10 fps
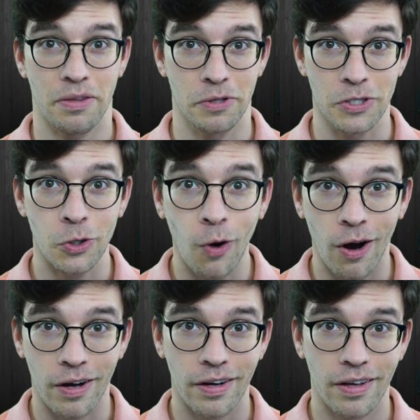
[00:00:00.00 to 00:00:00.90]
and
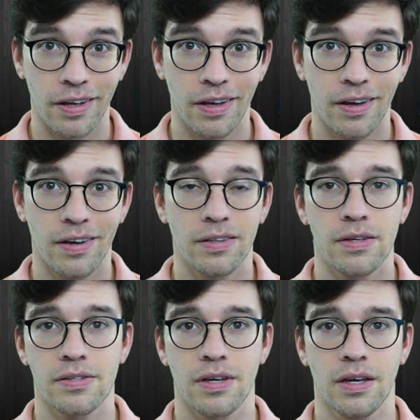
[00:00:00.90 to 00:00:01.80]
talk, they
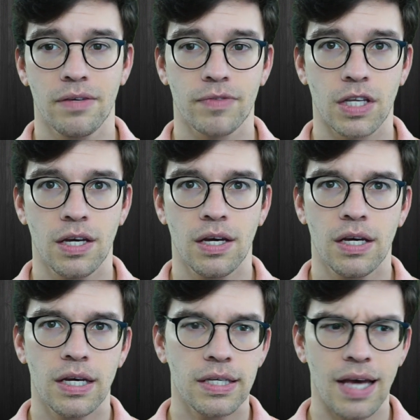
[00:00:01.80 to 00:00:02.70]
say,
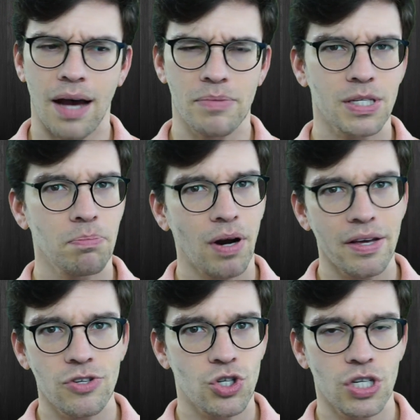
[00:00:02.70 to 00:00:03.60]
yeah, I'm
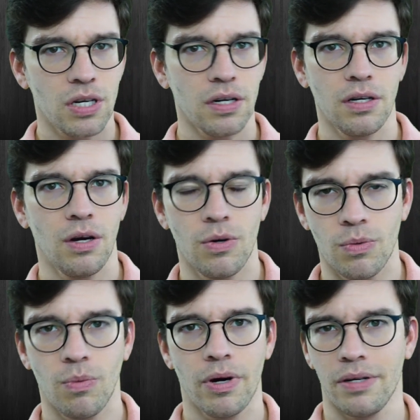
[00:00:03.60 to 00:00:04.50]
surprised she didn't know
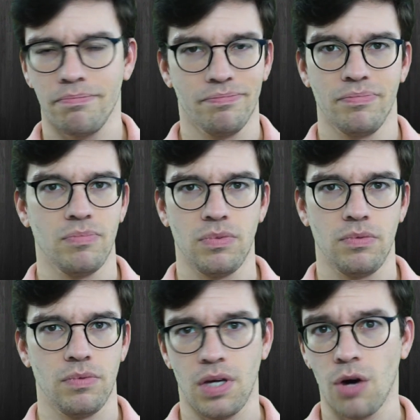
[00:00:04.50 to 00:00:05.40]
what
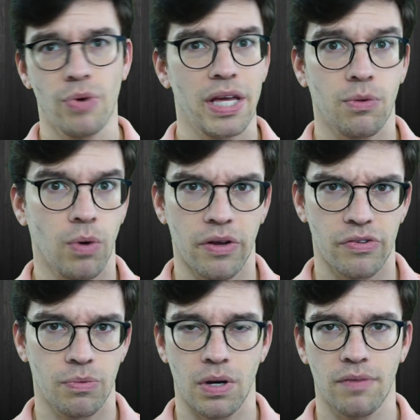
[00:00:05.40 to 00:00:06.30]
a rate
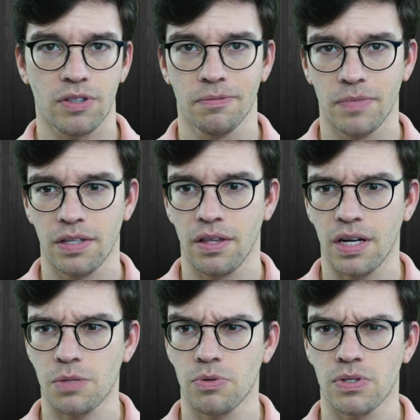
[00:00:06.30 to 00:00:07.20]
was, whatever. And then the
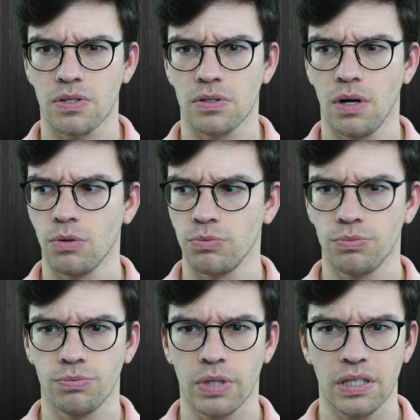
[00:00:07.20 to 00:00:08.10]
next person says, oh,
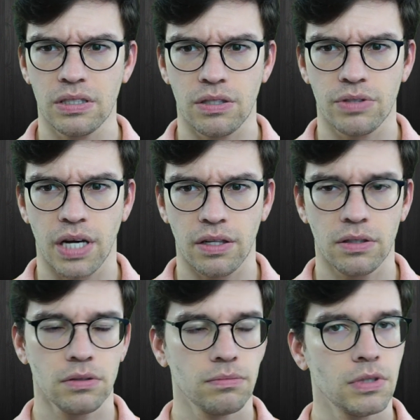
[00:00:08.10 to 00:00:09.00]
really? Did you tell
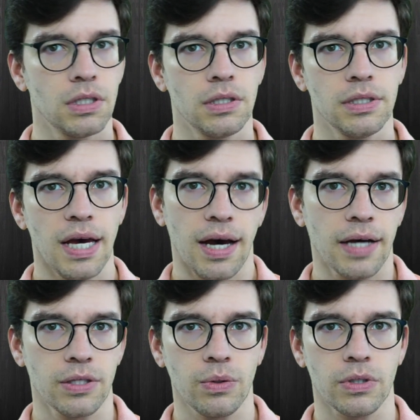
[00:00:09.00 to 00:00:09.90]
her? Yeah, I
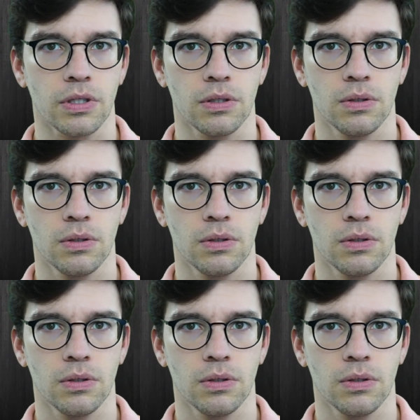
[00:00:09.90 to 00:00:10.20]
told her.